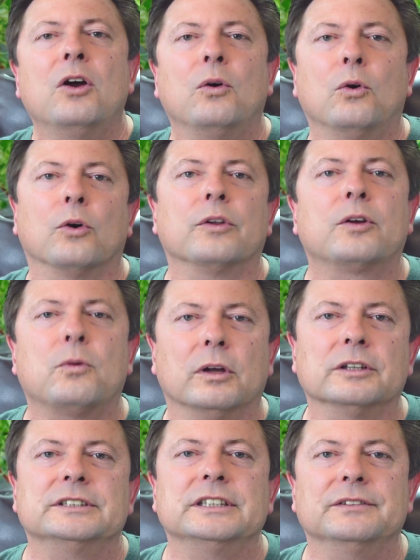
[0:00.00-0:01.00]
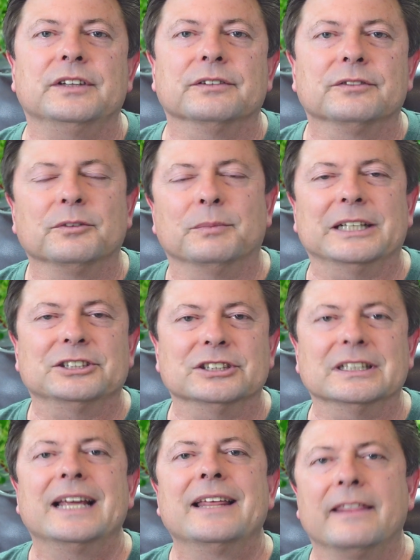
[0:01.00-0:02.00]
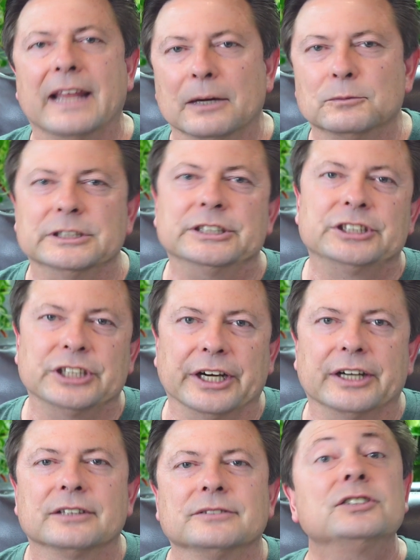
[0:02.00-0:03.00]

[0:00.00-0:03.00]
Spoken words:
or the quality of the information that we share.